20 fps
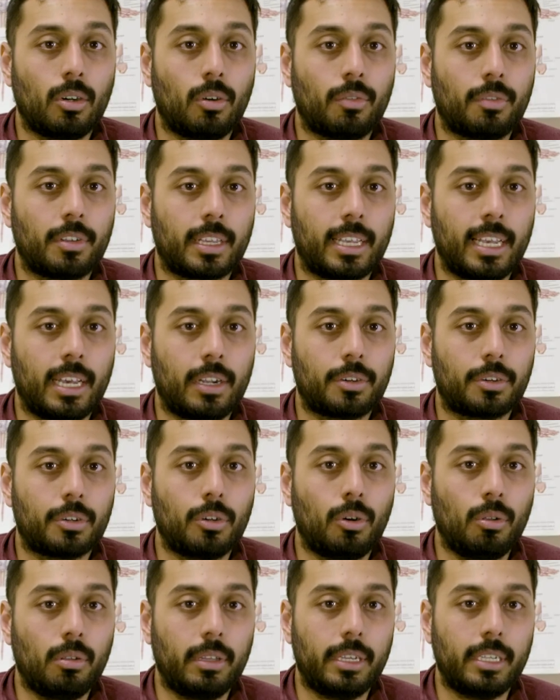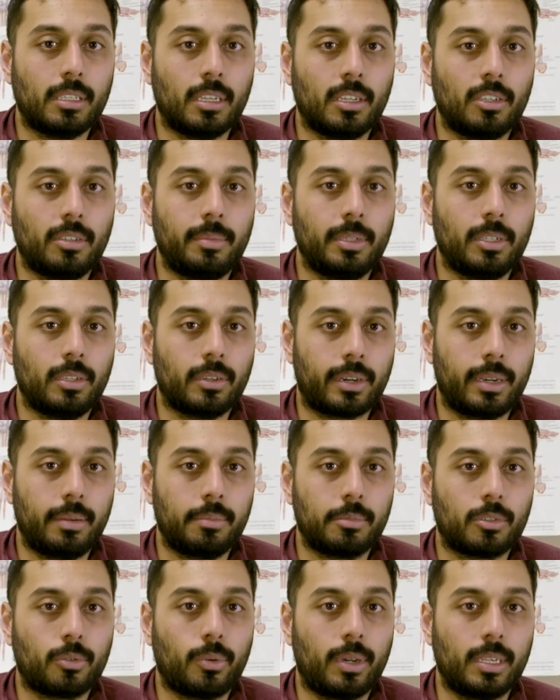over-the-counter Colace 100
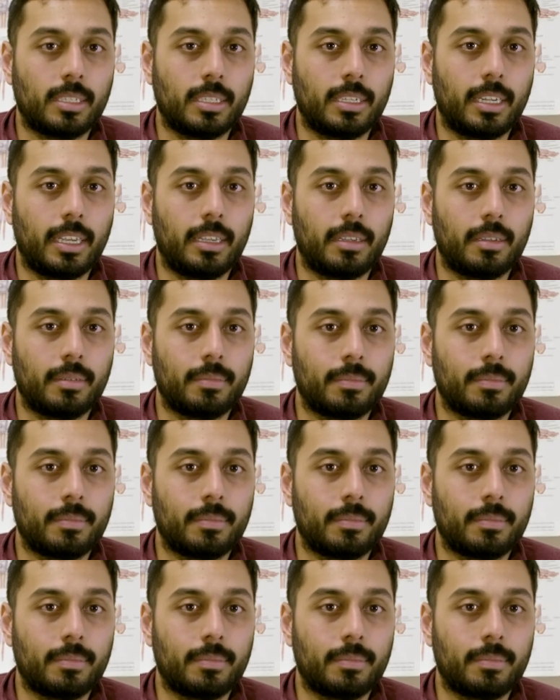milligrams twice a day.